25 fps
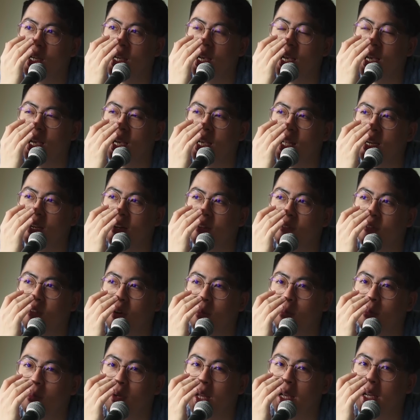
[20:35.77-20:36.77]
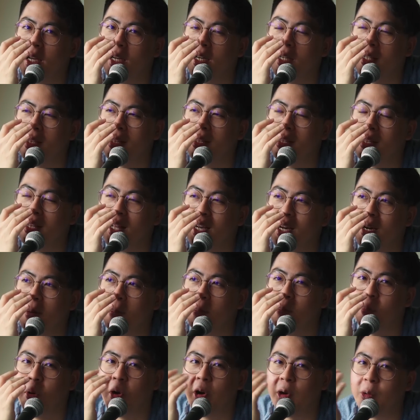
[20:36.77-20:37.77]
And from like a
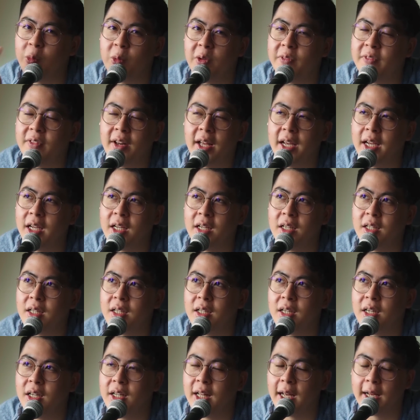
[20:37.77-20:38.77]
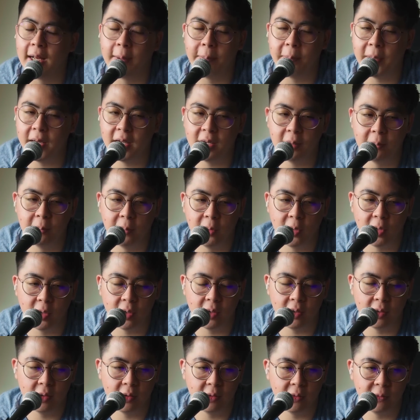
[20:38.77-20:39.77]
board with like a pedal board
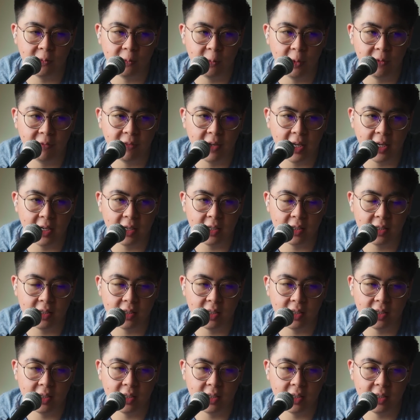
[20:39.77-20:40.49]
with like,